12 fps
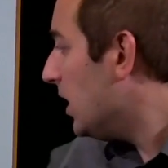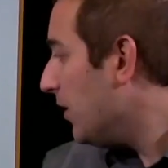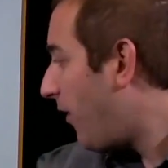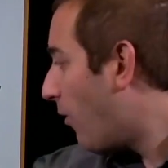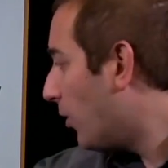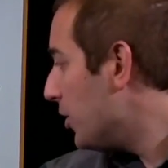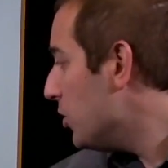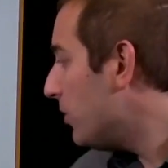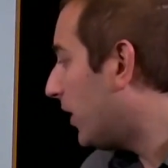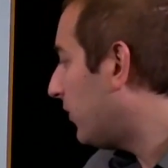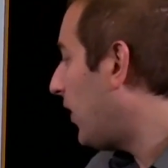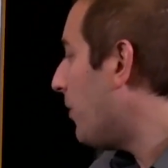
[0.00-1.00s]
if our new
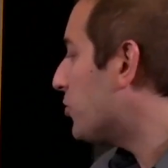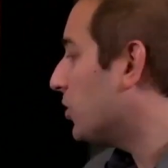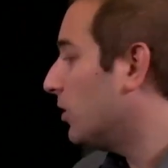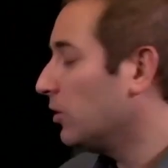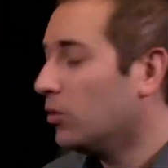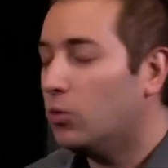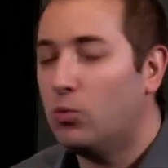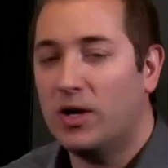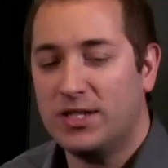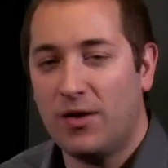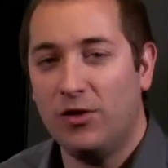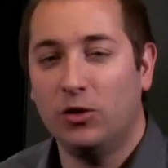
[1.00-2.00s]
exception
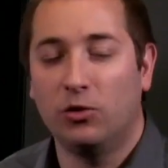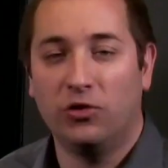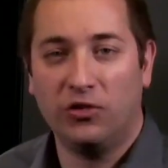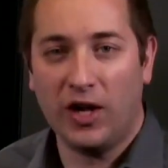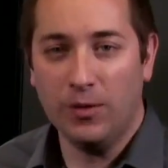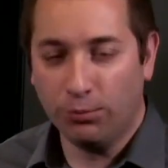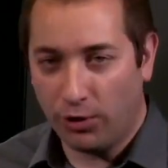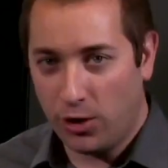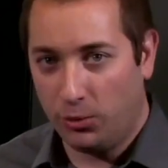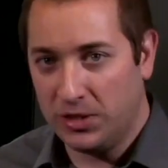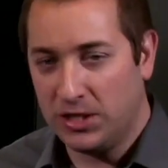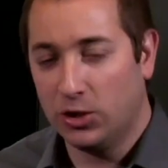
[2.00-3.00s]
was having the same
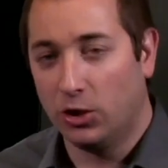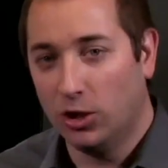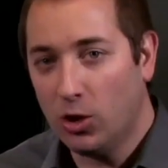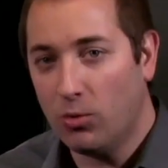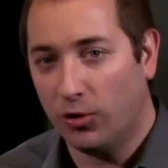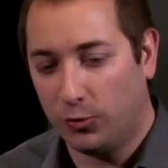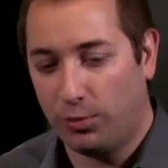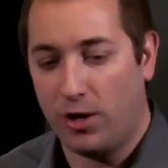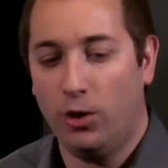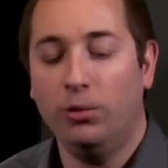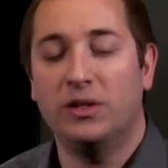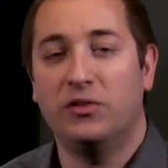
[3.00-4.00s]
priority or lowest
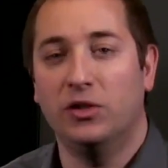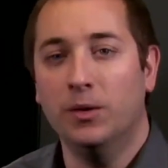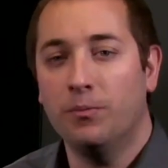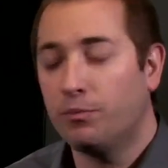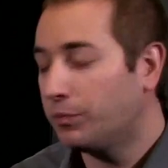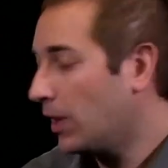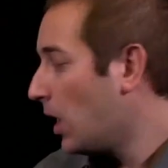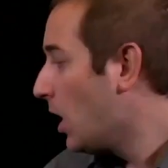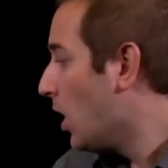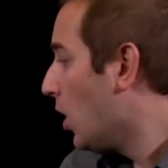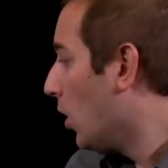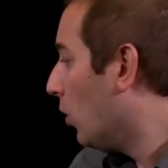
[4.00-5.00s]
priority,
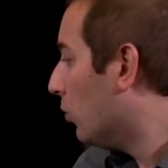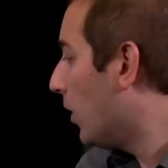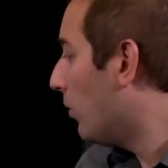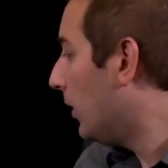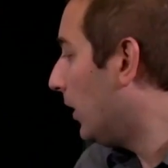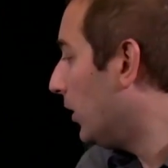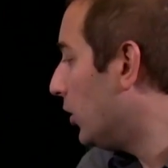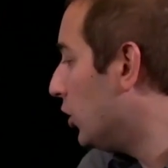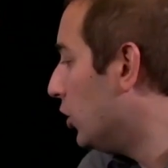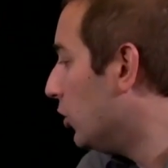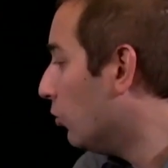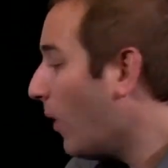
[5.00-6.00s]
we will
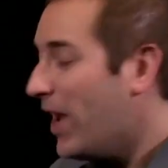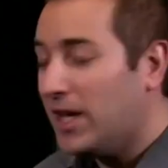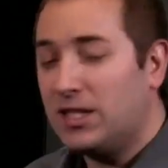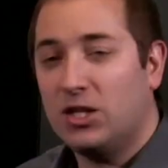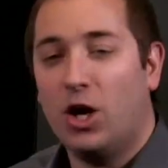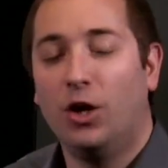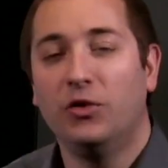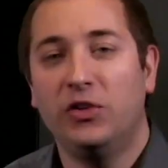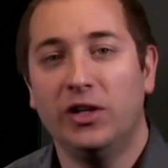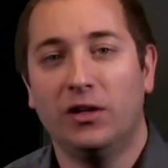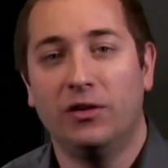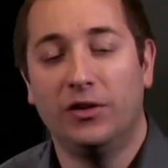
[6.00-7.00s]
wait
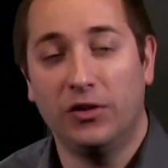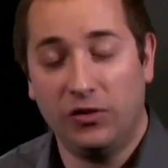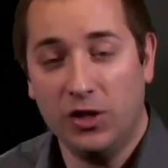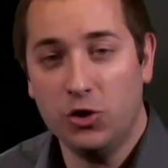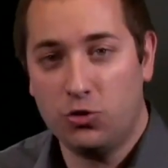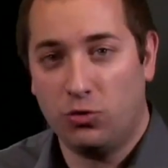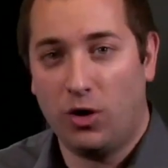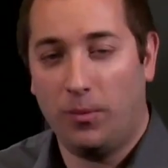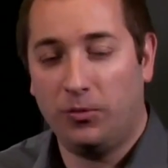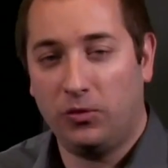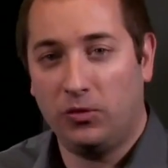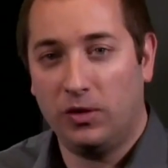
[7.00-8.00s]
until this
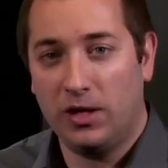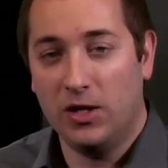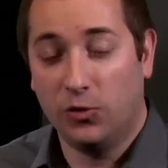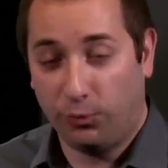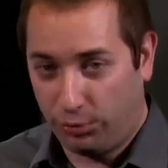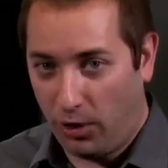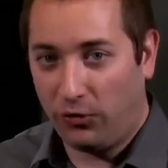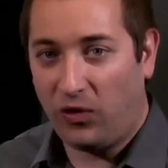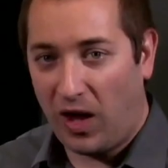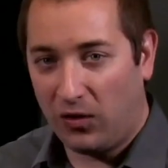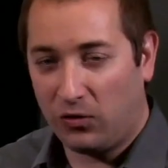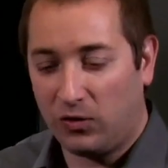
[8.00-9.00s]
interrupt is
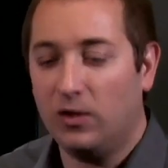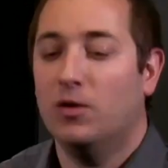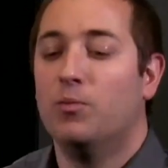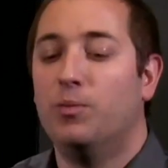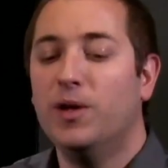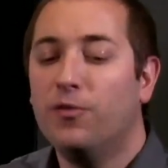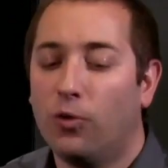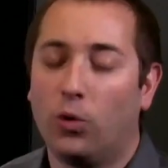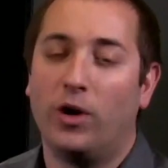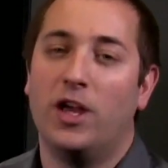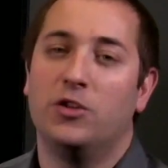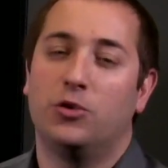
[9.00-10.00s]
processed
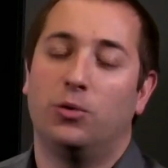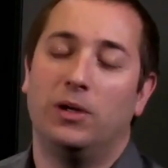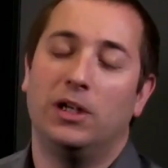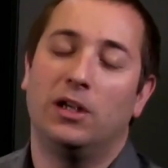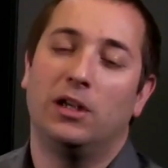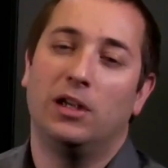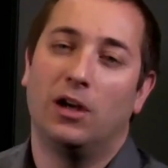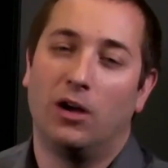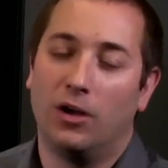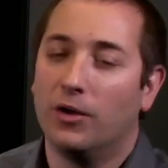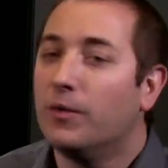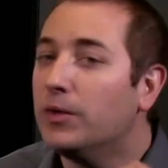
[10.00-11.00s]
before entering
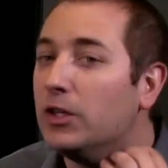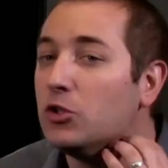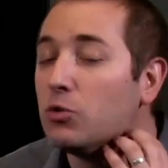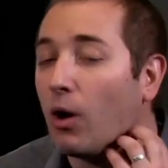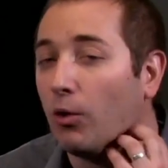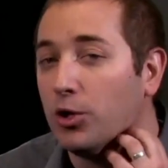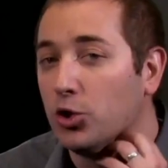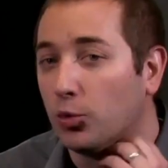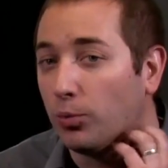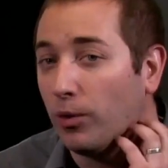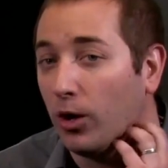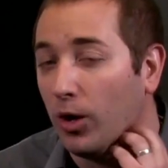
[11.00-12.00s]
into our
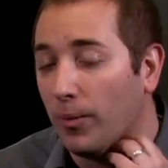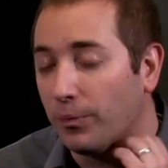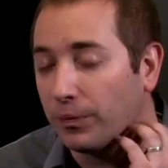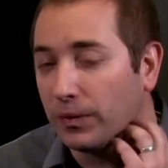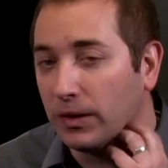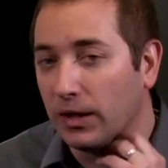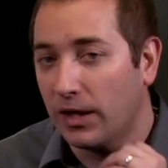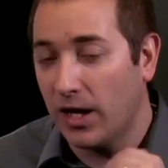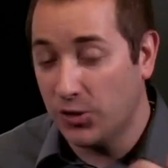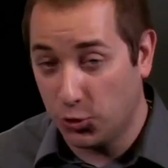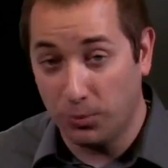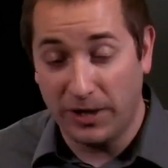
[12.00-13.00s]
new
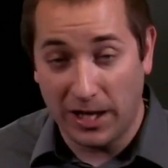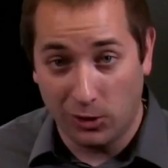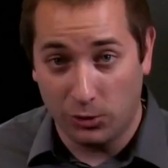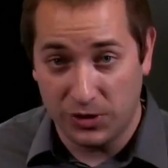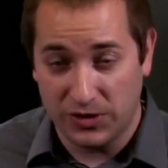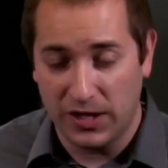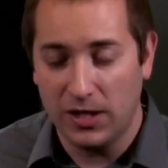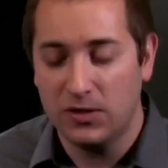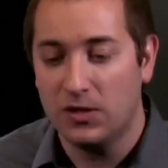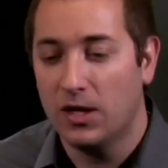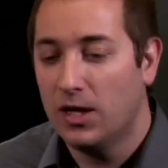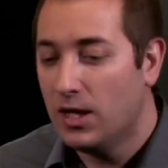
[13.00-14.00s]
interrupt handler state,